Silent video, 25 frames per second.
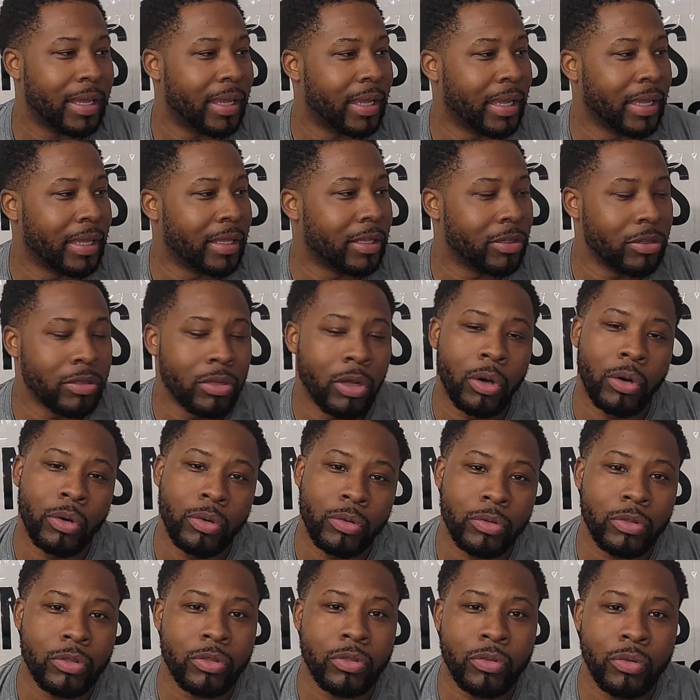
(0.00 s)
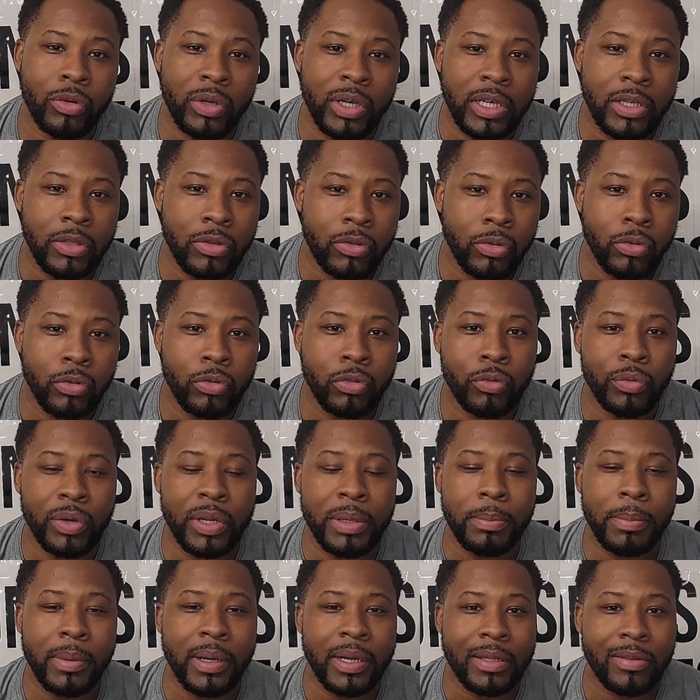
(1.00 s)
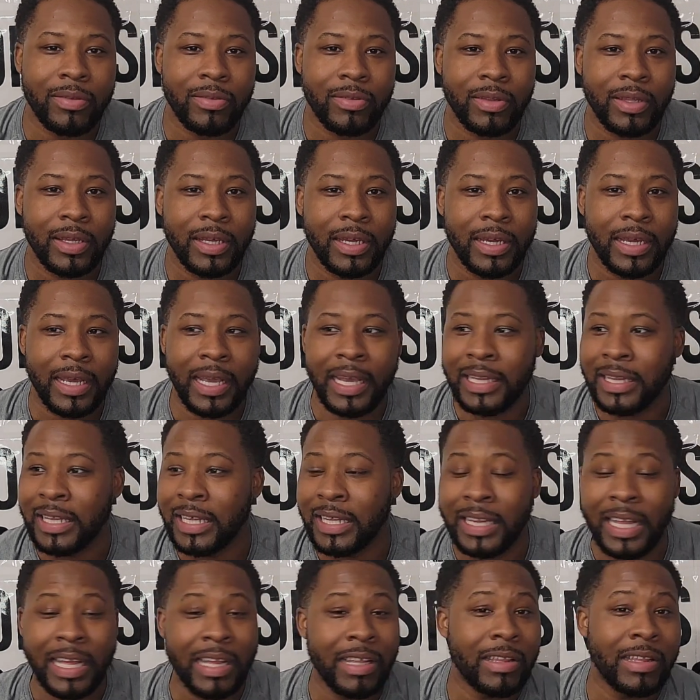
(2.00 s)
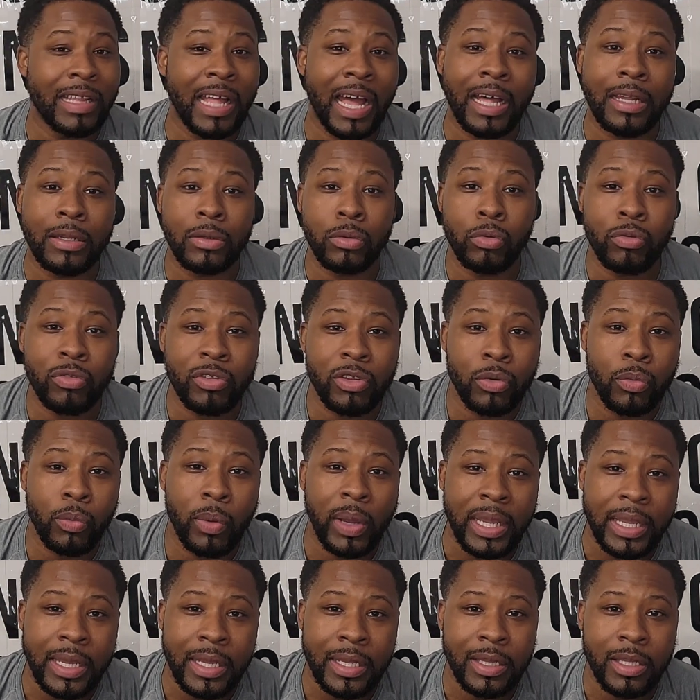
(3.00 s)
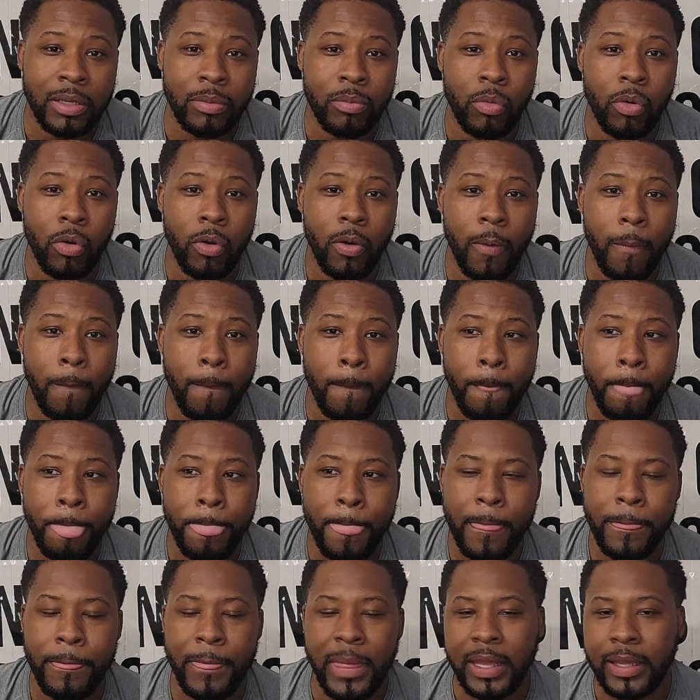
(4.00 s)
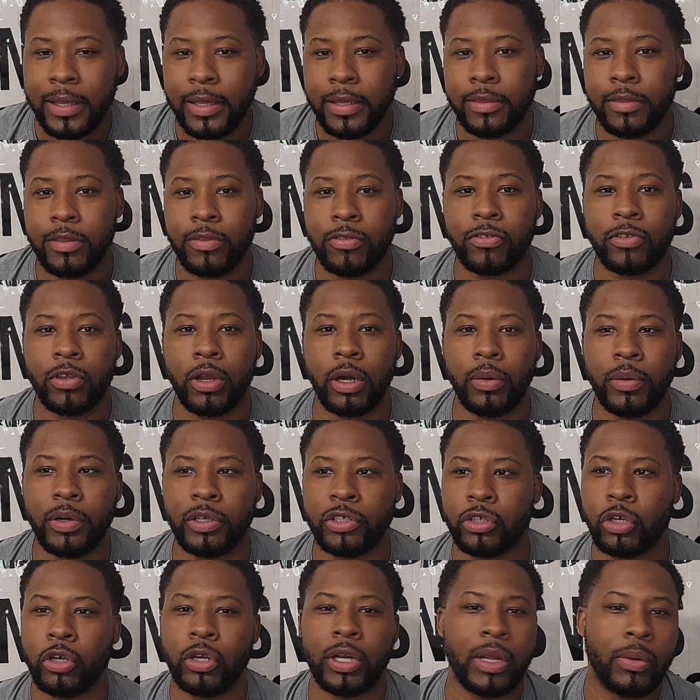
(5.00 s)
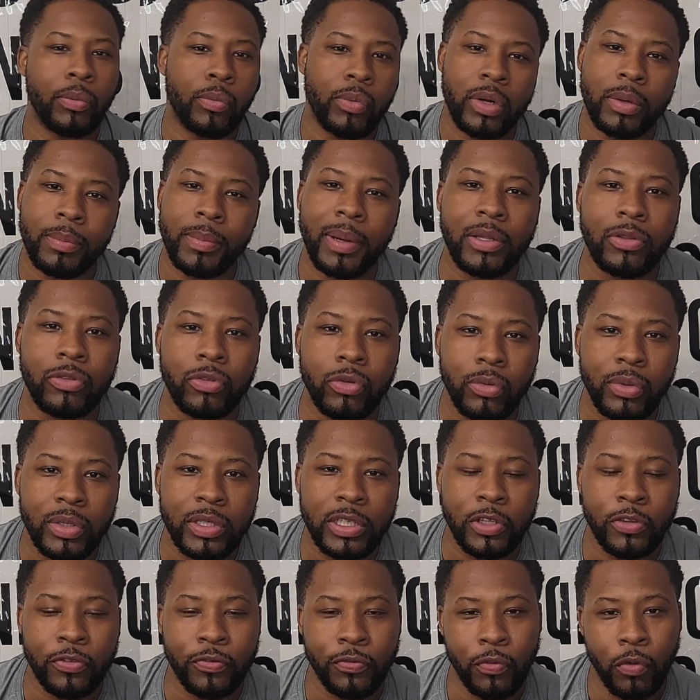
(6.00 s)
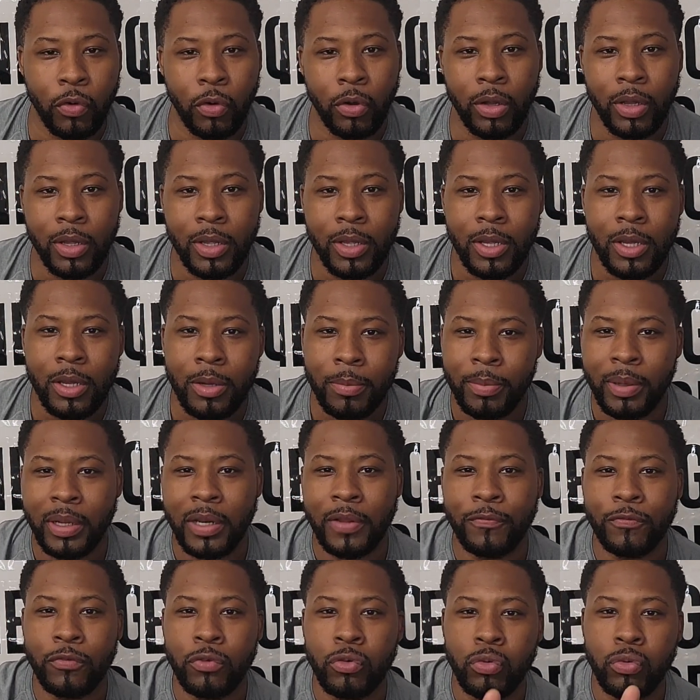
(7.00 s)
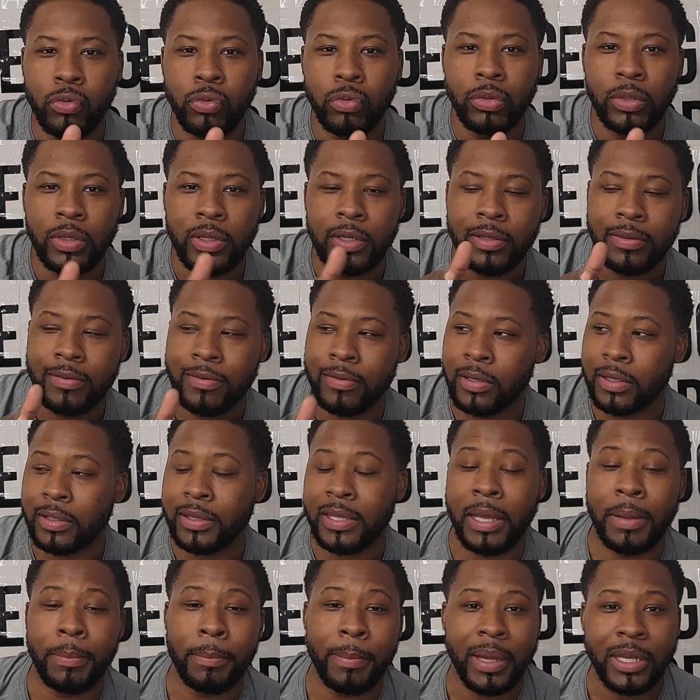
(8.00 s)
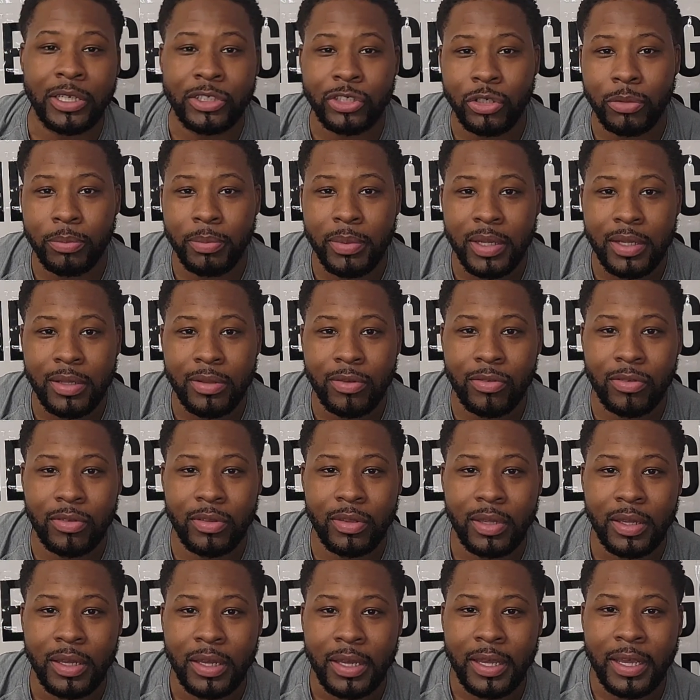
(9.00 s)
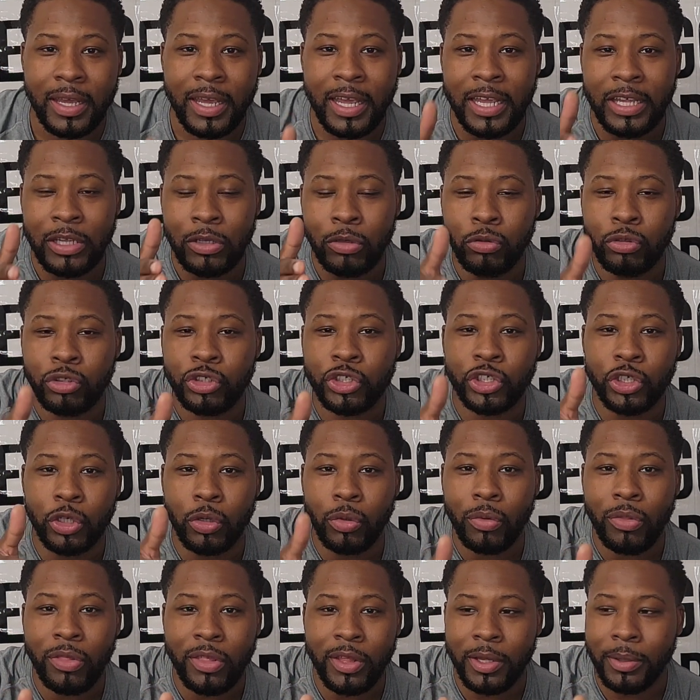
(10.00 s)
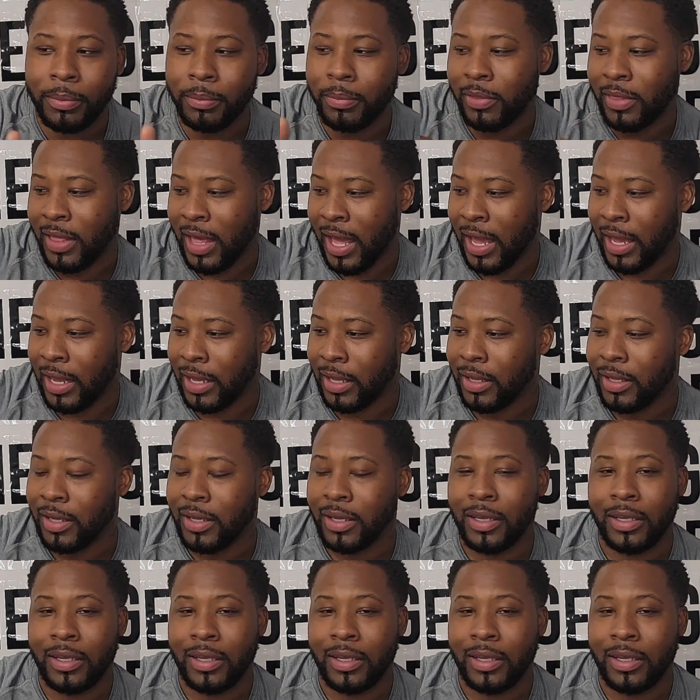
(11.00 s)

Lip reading: in, 3 months, and then they not losing weight anymore. They get discouraged. What am I doing this for? But if you took their measurements and you show them that,